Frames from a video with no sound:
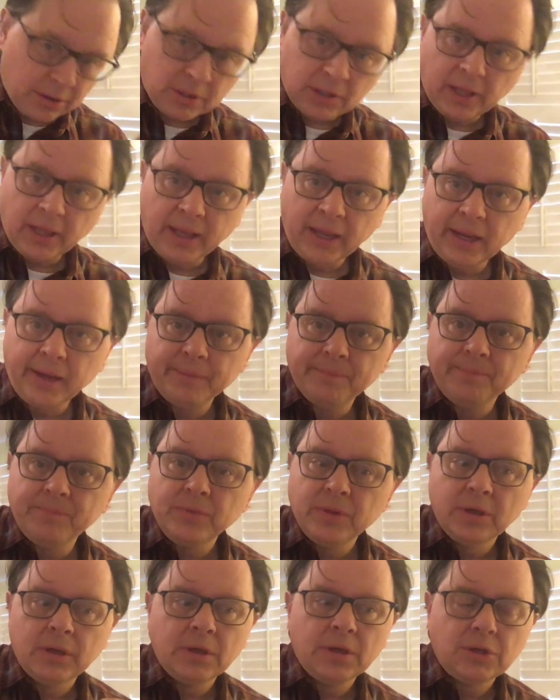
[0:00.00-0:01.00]

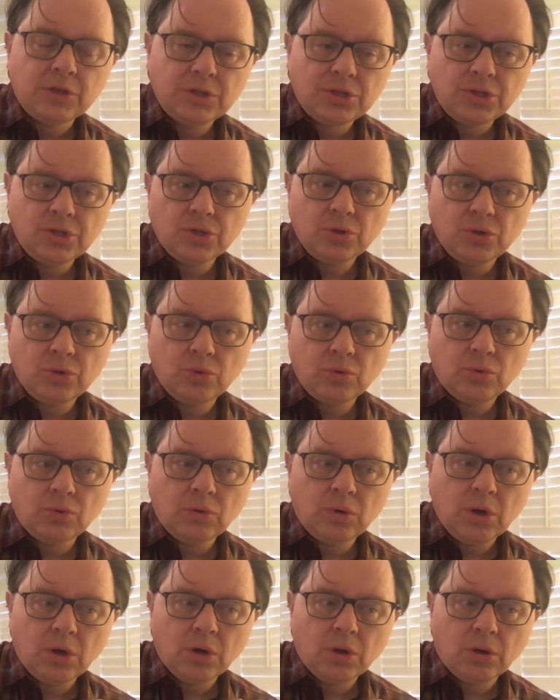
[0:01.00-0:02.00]
claim
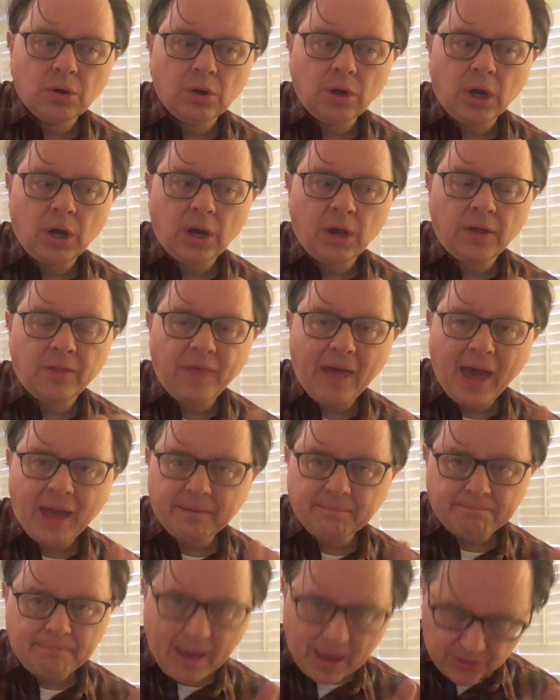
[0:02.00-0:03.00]
to
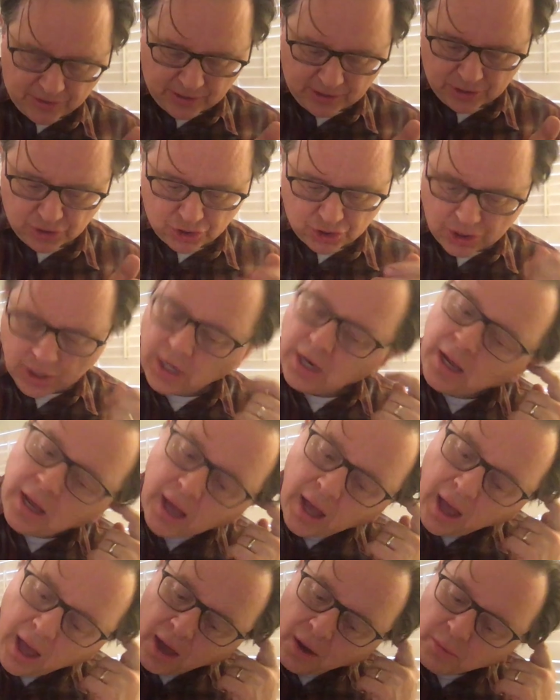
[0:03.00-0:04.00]
that message,
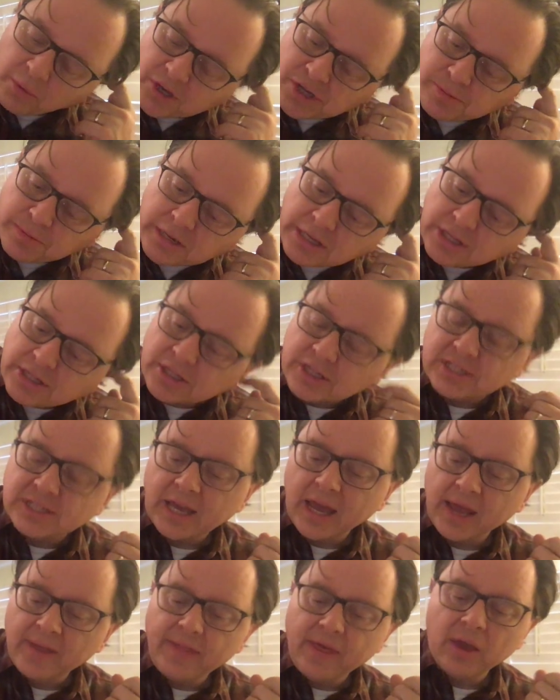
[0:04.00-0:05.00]
which means to
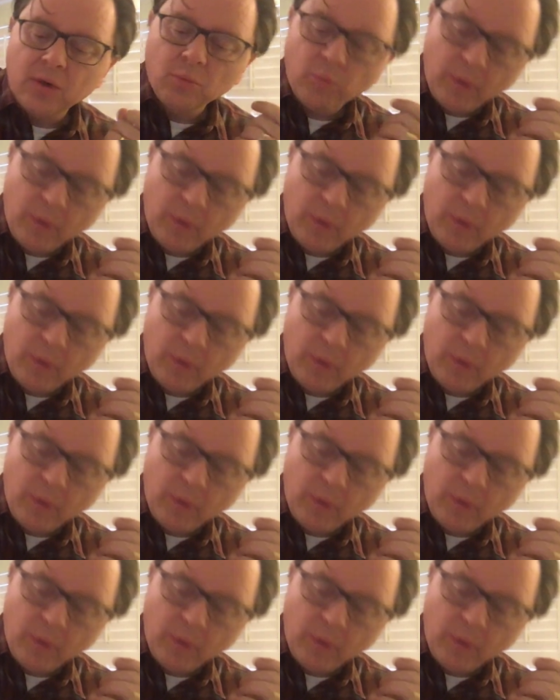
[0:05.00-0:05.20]
say that